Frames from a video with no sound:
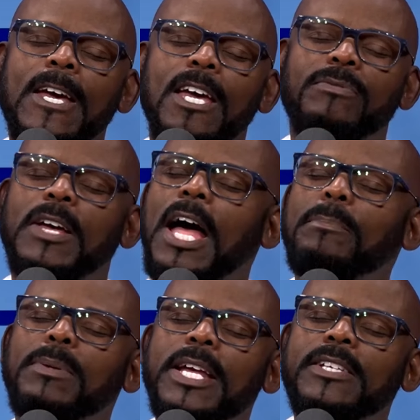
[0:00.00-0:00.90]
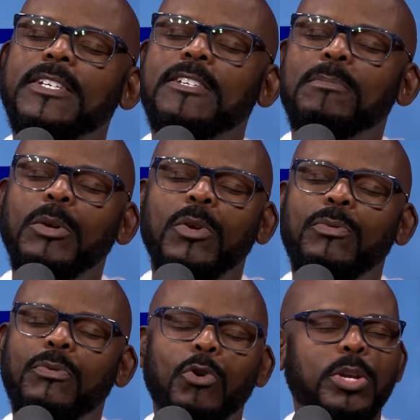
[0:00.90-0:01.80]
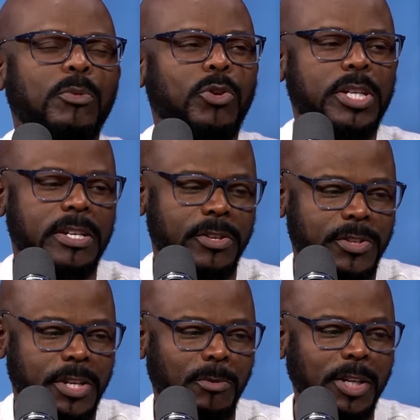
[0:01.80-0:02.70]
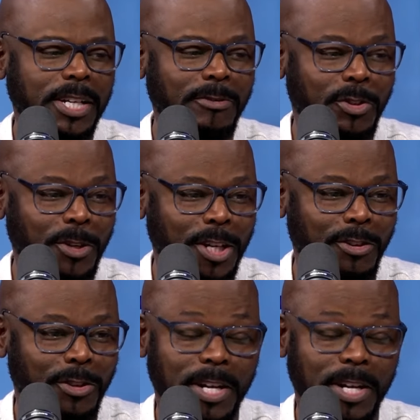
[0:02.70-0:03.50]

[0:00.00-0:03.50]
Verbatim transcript: If God blesses me with forty more years, I want to live to one hundred.